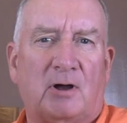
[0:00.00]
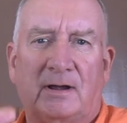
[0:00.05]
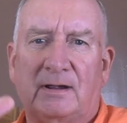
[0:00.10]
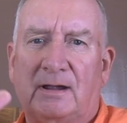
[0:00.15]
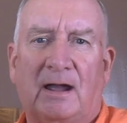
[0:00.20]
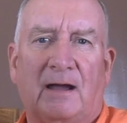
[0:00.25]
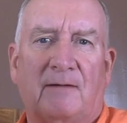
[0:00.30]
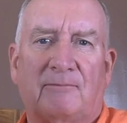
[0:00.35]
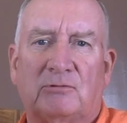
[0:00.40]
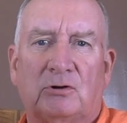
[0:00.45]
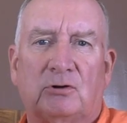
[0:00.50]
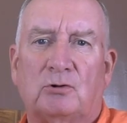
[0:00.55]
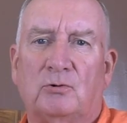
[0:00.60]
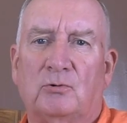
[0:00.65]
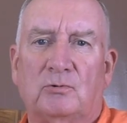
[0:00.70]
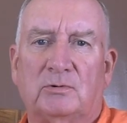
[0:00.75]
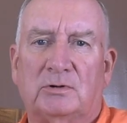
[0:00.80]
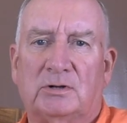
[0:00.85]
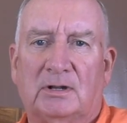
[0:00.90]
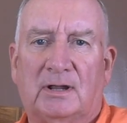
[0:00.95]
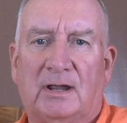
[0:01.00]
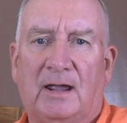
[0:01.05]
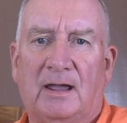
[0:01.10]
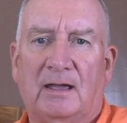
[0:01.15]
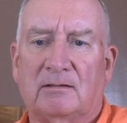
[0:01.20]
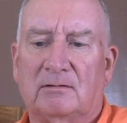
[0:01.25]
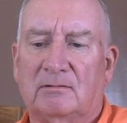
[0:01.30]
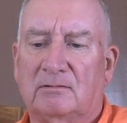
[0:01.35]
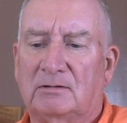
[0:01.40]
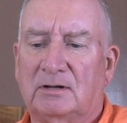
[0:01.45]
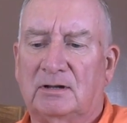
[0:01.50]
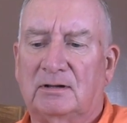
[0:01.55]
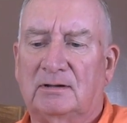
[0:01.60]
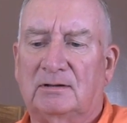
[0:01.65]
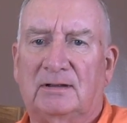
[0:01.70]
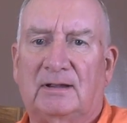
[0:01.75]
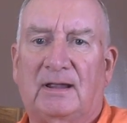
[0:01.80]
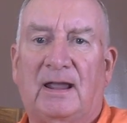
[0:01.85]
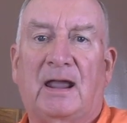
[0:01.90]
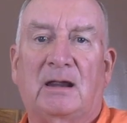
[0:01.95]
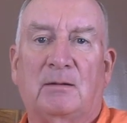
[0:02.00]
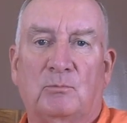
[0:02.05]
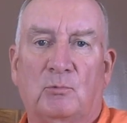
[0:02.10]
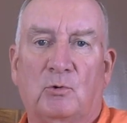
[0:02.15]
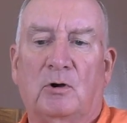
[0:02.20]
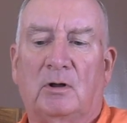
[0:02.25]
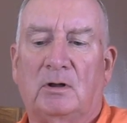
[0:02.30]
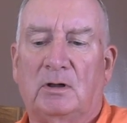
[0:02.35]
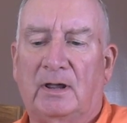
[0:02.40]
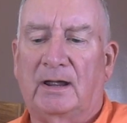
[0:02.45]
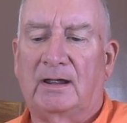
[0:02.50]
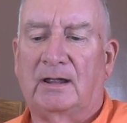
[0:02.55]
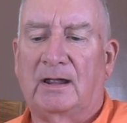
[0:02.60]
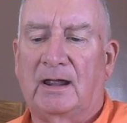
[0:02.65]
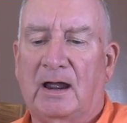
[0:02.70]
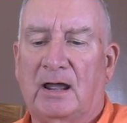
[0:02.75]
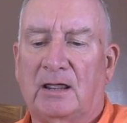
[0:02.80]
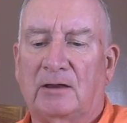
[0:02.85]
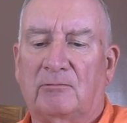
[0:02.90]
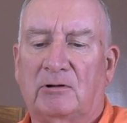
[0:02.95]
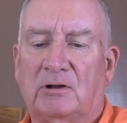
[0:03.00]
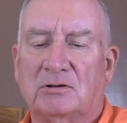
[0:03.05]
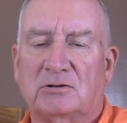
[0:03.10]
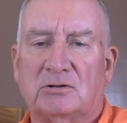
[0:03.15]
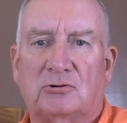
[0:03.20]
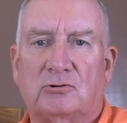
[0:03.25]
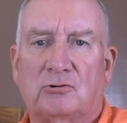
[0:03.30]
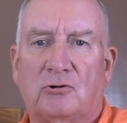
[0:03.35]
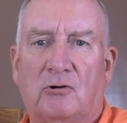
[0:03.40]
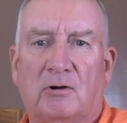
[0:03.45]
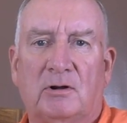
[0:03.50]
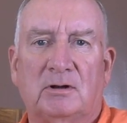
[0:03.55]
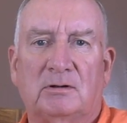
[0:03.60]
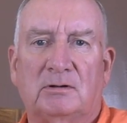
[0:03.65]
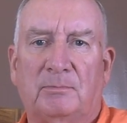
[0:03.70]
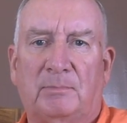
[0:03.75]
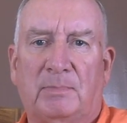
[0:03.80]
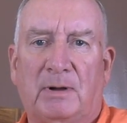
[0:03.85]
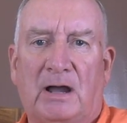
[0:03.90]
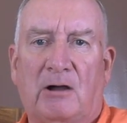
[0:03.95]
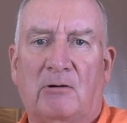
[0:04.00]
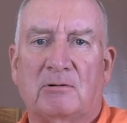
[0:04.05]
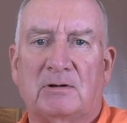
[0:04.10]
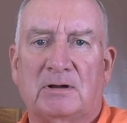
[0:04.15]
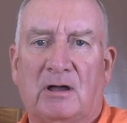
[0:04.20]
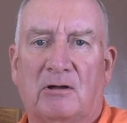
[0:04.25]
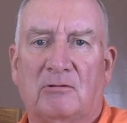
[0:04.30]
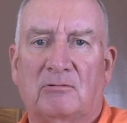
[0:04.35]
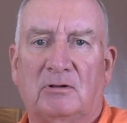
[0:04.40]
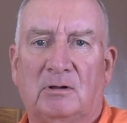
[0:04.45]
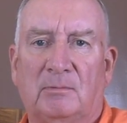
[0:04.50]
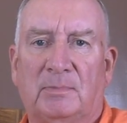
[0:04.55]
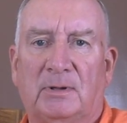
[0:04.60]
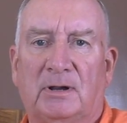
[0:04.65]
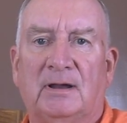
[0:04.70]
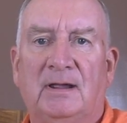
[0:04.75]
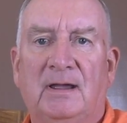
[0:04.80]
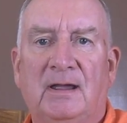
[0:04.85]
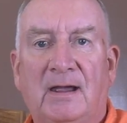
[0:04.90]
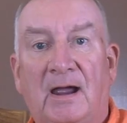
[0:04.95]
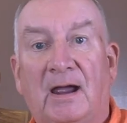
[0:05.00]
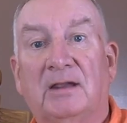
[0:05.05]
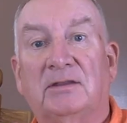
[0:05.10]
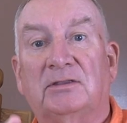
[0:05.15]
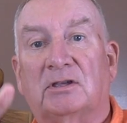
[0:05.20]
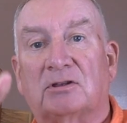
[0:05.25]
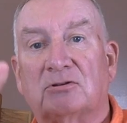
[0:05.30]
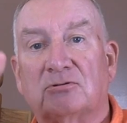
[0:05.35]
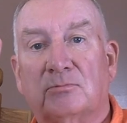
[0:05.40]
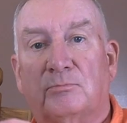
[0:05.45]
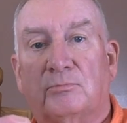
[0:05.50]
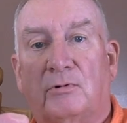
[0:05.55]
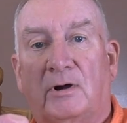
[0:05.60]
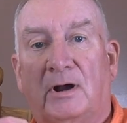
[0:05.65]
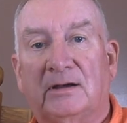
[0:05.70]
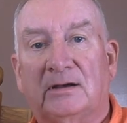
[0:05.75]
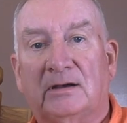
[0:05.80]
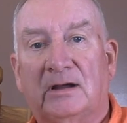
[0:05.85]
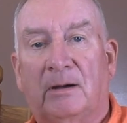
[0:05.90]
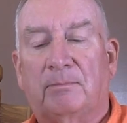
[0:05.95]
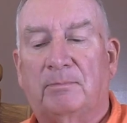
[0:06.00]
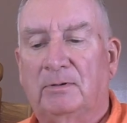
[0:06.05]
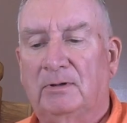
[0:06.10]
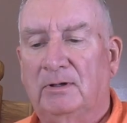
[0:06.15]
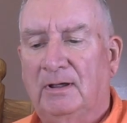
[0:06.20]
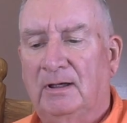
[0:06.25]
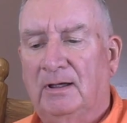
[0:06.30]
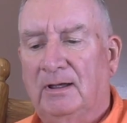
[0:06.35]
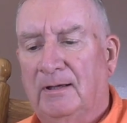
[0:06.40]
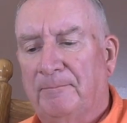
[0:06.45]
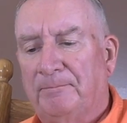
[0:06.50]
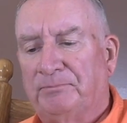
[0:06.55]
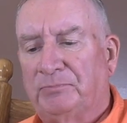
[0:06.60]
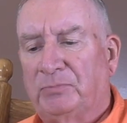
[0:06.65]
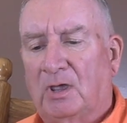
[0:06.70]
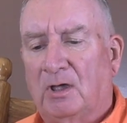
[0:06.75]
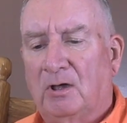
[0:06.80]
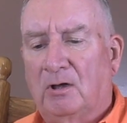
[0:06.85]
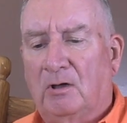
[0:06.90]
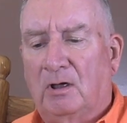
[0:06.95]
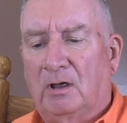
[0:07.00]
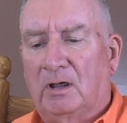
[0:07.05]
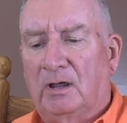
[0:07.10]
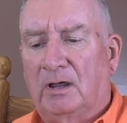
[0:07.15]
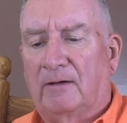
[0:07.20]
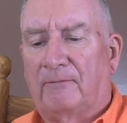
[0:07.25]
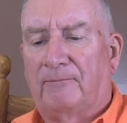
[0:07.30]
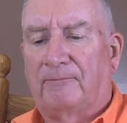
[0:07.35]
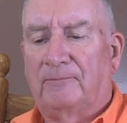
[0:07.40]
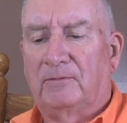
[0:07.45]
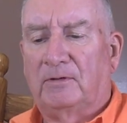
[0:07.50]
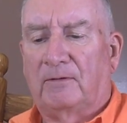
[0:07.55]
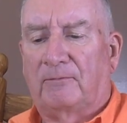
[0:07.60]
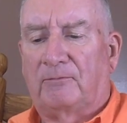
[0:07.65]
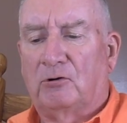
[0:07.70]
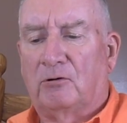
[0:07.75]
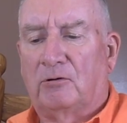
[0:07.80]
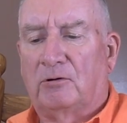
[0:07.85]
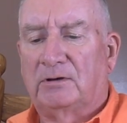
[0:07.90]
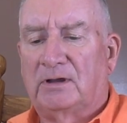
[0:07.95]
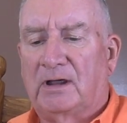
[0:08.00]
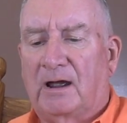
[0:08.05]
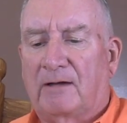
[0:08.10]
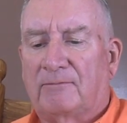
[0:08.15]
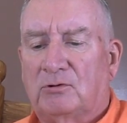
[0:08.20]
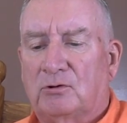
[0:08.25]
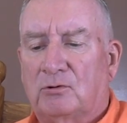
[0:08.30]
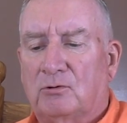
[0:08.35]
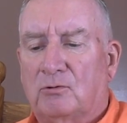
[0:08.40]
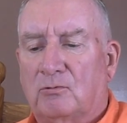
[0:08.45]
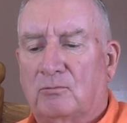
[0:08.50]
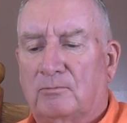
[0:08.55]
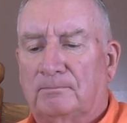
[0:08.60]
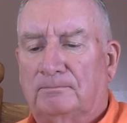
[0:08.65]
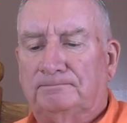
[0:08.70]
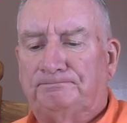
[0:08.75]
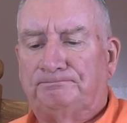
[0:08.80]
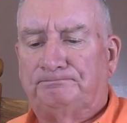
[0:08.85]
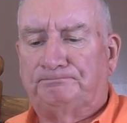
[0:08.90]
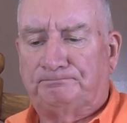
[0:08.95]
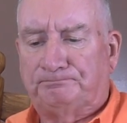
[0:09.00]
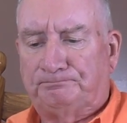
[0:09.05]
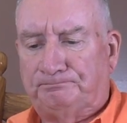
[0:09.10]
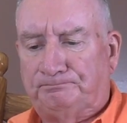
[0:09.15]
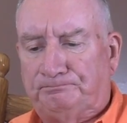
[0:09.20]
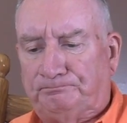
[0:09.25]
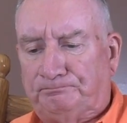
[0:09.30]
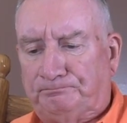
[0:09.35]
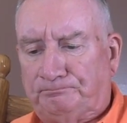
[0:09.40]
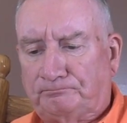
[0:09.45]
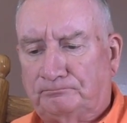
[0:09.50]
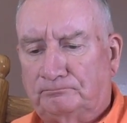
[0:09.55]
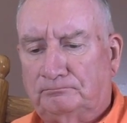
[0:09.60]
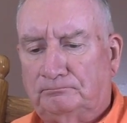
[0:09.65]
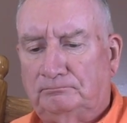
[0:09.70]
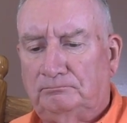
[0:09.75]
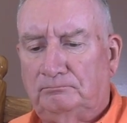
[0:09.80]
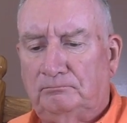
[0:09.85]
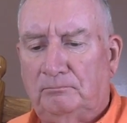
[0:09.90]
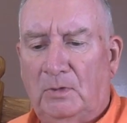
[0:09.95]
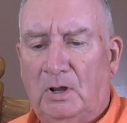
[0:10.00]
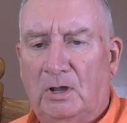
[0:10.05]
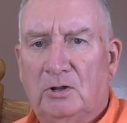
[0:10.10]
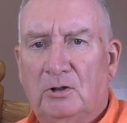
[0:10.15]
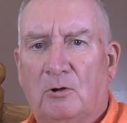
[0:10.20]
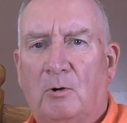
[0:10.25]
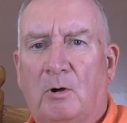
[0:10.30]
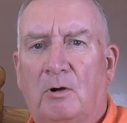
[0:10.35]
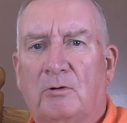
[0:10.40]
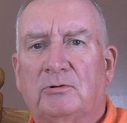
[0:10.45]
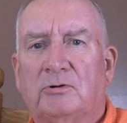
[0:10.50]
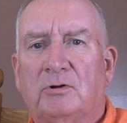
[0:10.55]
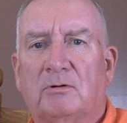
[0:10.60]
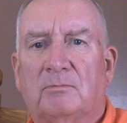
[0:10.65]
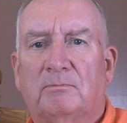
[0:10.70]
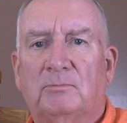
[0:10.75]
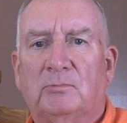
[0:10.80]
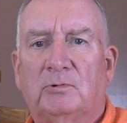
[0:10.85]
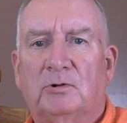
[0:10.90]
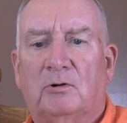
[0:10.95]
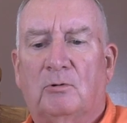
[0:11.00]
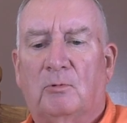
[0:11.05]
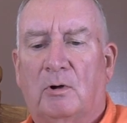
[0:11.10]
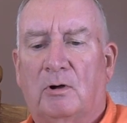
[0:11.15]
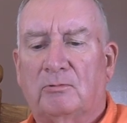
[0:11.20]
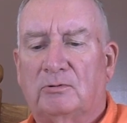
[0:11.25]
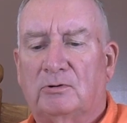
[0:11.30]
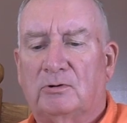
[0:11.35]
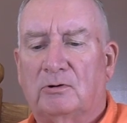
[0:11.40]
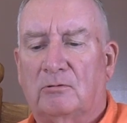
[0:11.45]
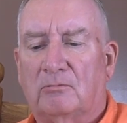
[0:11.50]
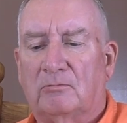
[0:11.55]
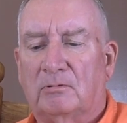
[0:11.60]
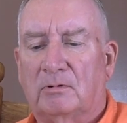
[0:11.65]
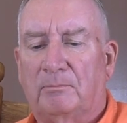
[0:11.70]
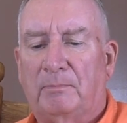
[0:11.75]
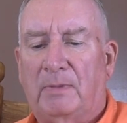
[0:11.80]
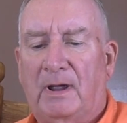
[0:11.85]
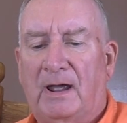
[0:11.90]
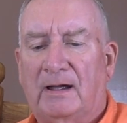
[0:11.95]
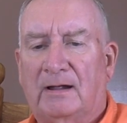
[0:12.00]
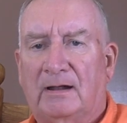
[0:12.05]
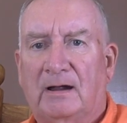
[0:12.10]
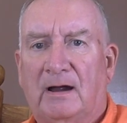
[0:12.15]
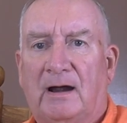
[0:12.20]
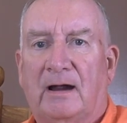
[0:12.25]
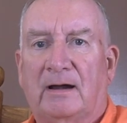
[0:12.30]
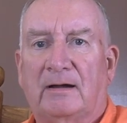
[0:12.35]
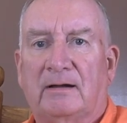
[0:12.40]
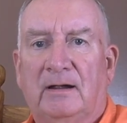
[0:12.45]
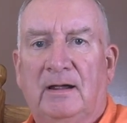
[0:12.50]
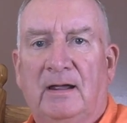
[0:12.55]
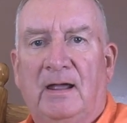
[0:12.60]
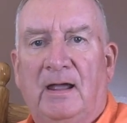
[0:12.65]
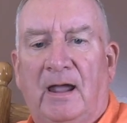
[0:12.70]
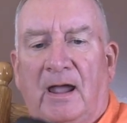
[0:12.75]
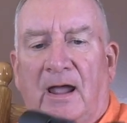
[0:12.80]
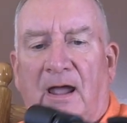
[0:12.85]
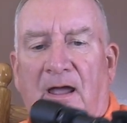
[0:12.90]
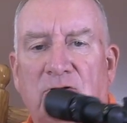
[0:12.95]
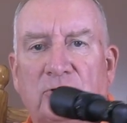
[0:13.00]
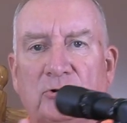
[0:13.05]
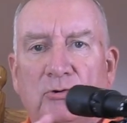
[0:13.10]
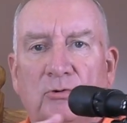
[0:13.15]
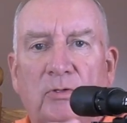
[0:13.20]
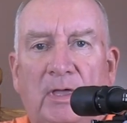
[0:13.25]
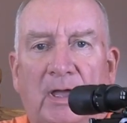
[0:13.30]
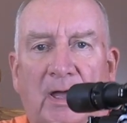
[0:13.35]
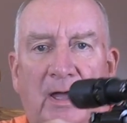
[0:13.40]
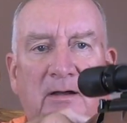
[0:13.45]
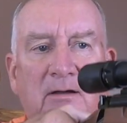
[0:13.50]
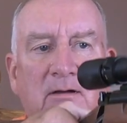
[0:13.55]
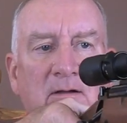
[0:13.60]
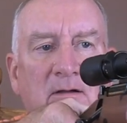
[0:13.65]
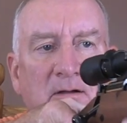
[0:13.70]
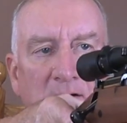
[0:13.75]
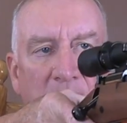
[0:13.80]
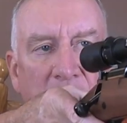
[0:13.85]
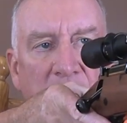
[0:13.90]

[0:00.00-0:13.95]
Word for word: all you have to do to gather to gain more light gathering is to turn the power down a little bit and things will brighten up. If if you're in the afternoon, and go out in your go out in your uh, backyard and do that.